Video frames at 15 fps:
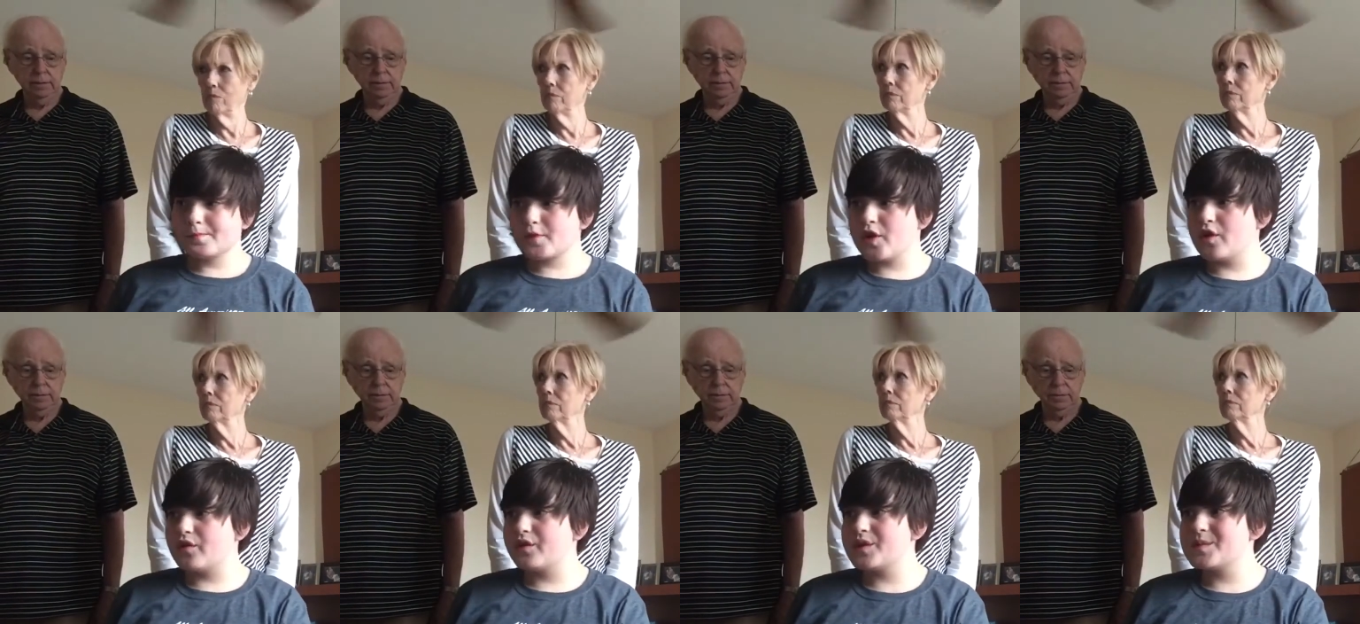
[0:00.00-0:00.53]

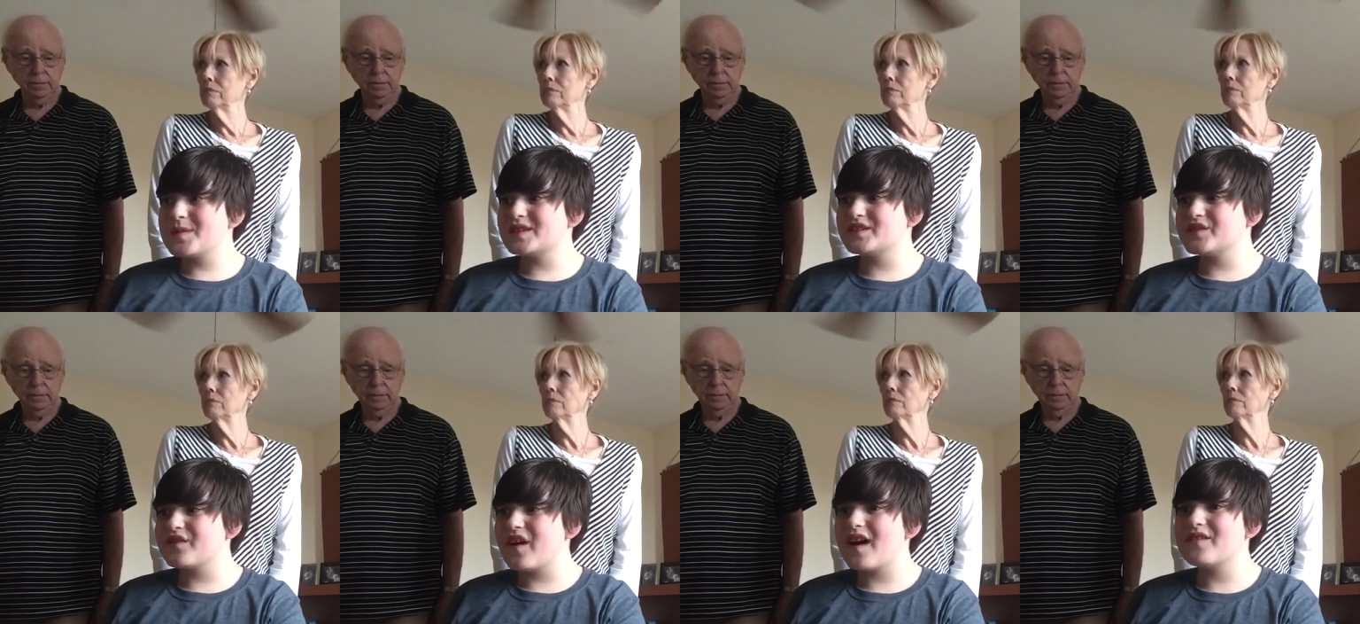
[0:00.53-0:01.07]
Speaker 1: hopefully we
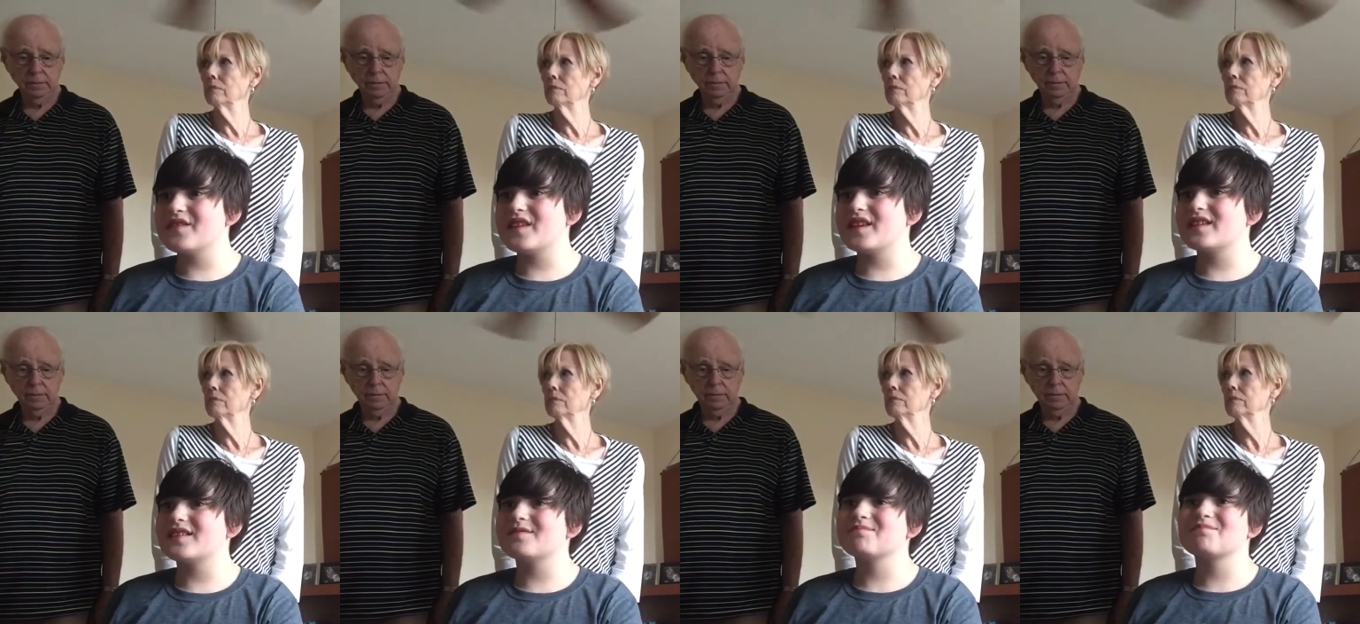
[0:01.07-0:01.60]
survive
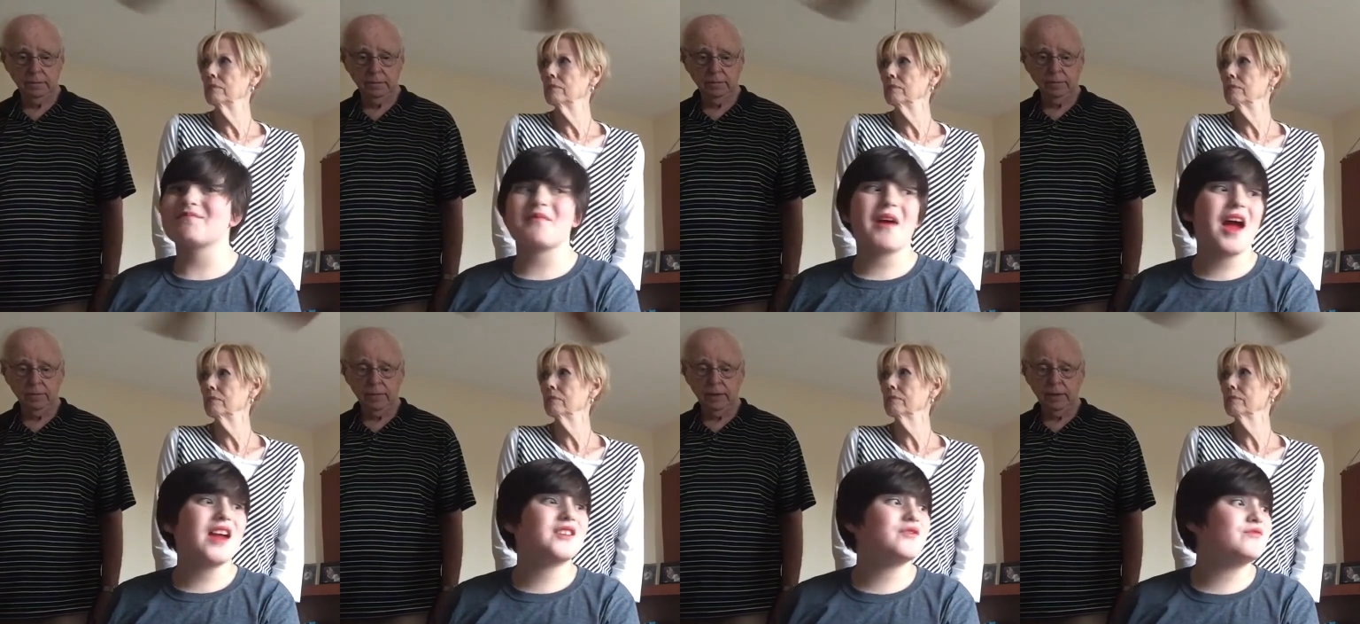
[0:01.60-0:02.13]
this.
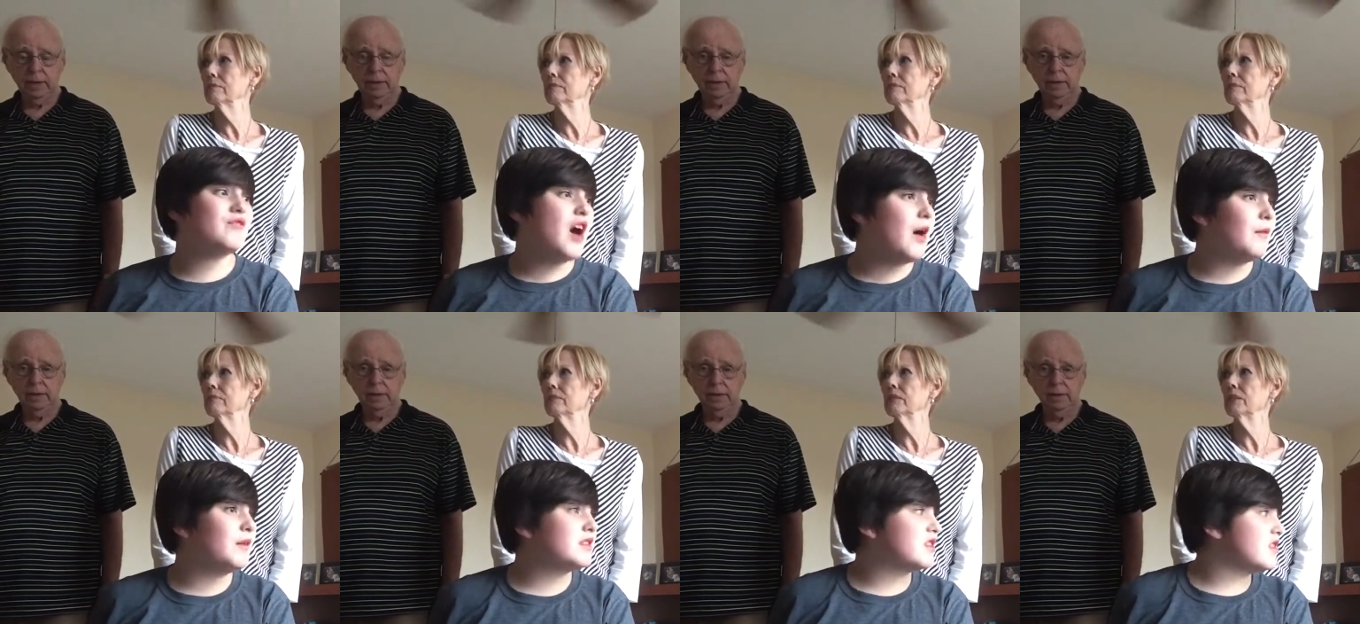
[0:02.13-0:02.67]
I do
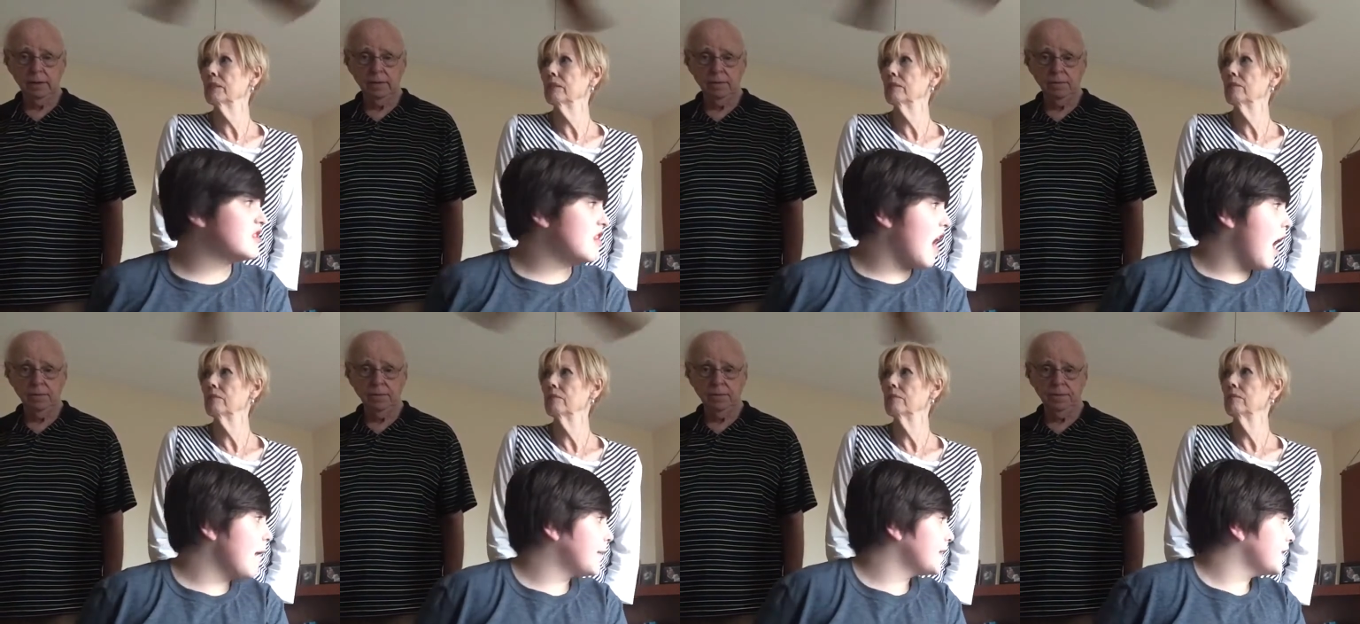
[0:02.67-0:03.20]
not want this
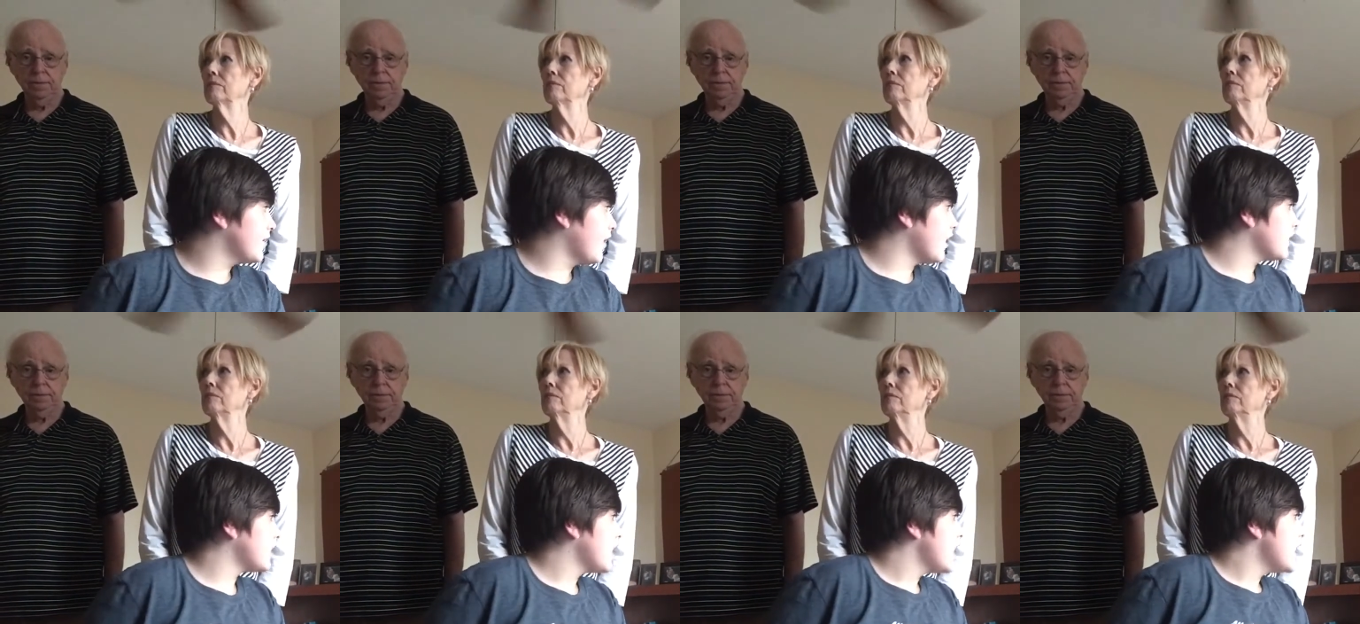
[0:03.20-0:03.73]
to happen to
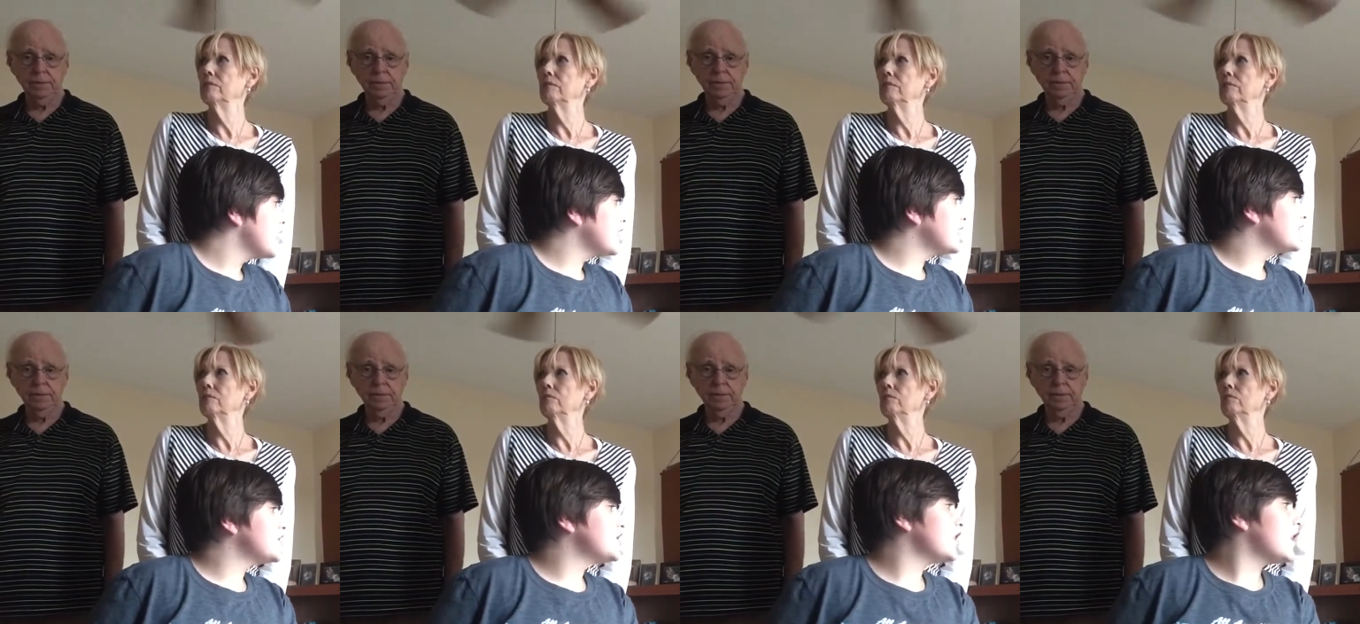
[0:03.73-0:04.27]
us.
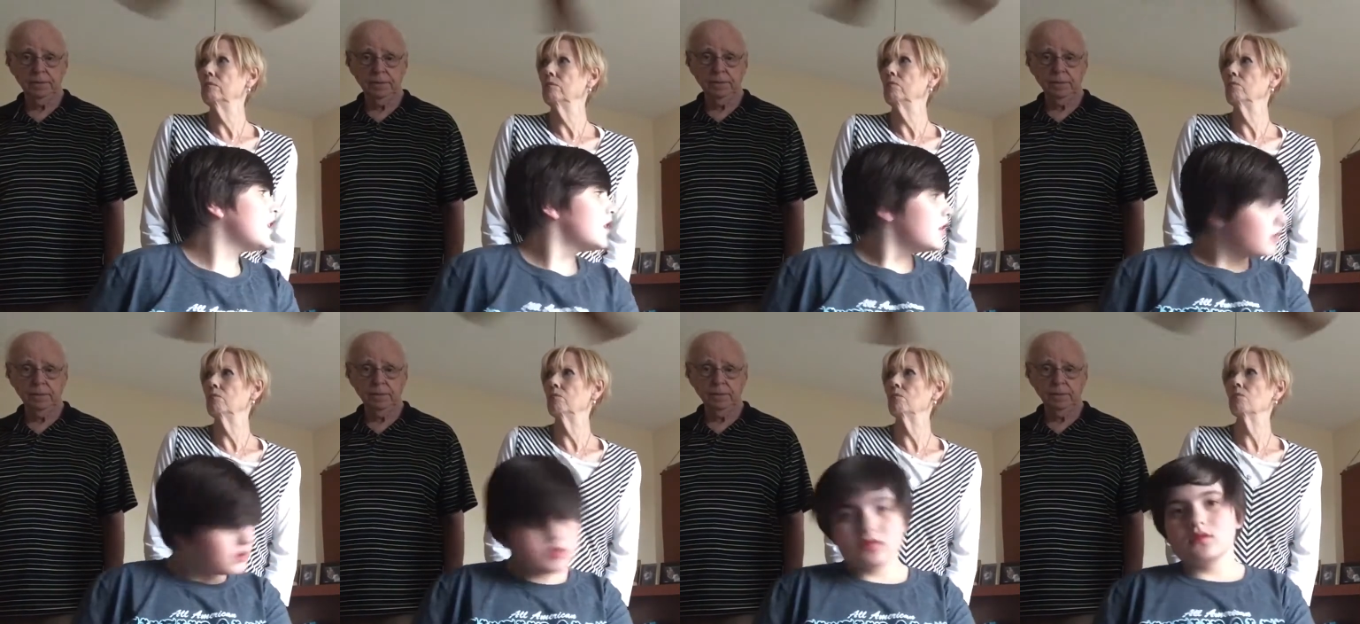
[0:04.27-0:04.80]
This shouldn't.